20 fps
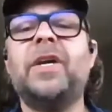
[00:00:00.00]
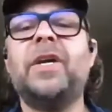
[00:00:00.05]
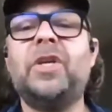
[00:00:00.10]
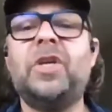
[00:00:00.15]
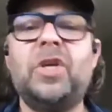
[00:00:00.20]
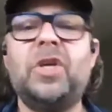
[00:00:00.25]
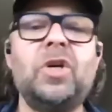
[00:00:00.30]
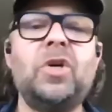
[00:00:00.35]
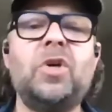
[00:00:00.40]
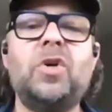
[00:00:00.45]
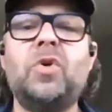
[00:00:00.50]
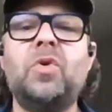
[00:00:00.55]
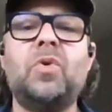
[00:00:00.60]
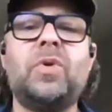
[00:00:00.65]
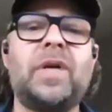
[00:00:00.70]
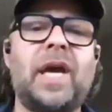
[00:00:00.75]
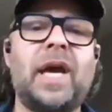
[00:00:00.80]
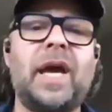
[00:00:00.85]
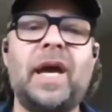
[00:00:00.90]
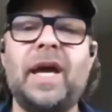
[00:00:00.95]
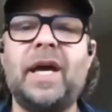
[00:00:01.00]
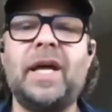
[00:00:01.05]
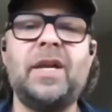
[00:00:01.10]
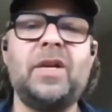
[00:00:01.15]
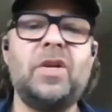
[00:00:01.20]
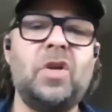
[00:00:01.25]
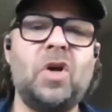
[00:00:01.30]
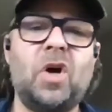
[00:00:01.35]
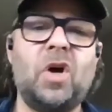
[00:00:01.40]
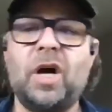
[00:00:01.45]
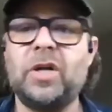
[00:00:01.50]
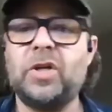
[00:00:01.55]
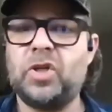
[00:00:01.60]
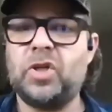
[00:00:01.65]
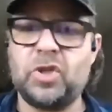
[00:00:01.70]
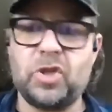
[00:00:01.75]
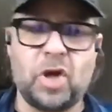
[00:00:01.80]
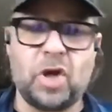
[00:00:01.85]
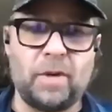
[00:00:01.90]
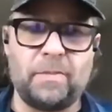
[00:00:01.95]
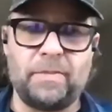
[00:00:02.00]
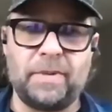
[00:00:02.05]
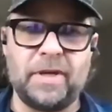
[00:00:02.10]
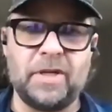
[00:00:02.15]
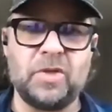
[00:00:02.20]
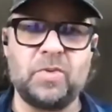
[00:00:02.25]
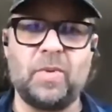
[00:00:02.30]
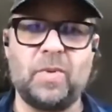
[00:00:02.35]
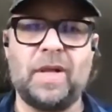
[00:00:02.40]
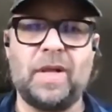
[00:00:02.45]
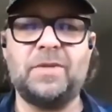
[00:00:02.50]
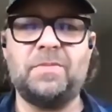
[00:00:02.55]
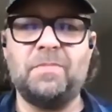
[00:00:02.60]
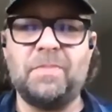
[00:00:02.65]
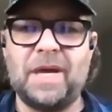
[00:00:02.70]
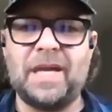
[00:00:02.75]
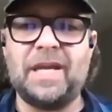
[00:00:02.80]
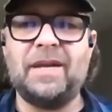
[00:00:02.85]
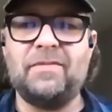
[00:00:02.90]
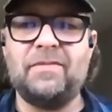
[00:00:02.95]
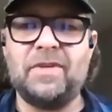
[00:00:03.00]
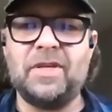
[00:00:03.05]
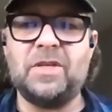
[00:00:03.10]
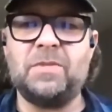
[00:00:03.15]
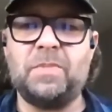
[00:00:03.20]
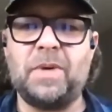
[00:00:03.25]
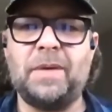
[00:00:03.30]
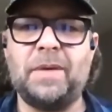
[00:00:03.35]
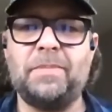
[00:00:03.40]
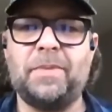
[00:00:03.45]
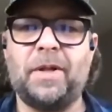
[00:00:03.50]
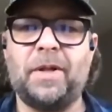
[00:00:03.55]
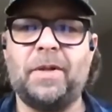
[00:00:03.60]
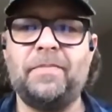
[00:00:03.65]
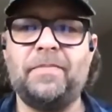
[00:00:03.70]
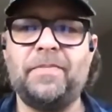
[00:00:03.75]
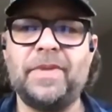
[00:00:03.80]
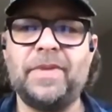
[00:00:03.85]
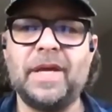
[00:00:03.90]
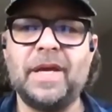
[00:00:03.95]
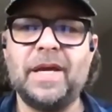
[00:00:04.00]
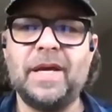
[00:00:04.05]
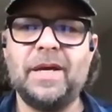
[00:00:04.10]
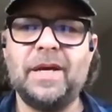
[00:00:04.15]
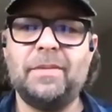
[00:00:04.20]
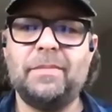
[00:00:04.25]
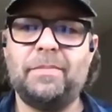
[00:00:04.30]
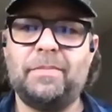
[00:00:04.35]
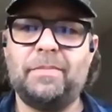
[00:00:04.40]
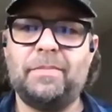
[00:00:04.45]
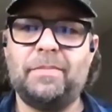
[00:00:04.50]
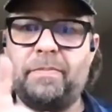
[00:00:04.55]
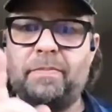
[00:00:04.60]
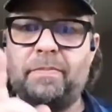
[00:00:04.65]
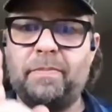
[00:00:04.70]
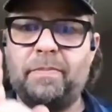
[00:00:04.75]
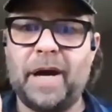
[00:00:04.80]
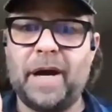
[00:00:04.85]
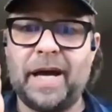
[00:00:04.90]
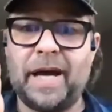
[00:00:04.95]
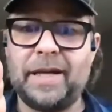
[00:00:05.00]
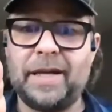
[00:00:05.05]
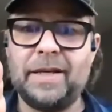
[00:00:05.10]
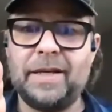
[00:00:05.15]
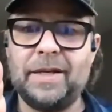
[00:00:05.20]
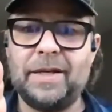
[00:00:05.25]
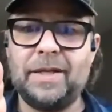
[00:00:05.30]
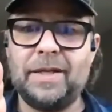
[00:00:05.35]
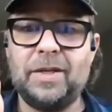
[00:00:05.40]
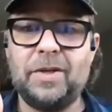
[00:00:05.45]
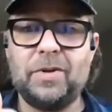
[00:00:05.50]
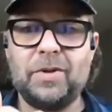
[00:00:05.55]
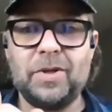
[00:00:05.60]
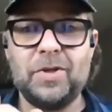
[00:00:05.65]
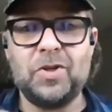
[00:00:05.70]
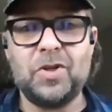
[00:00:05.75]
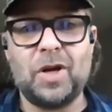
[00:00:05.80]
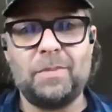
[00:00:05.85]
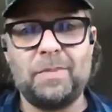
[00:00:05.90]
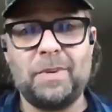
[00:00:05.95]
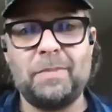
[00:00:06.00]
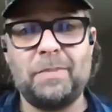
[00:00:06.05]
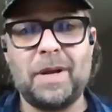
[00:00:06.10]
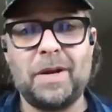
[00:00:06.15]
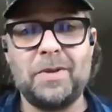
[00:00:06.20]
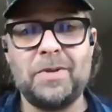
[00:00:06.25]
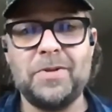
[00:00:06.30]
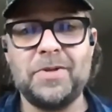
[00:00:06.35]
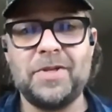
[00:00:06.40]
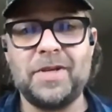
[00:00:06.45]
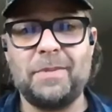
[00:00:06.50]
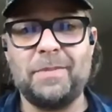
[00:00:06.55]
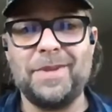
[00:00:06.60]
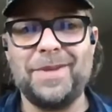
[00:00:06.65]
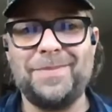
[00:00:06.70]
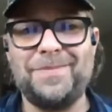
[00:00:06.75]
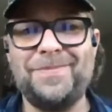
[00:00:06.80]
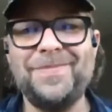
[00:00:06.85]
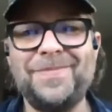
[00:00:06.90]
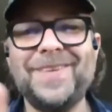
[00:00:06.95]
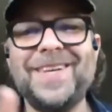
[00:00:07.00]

You cannot sharpen as well as many of these people. But you can sharpen better than some of them.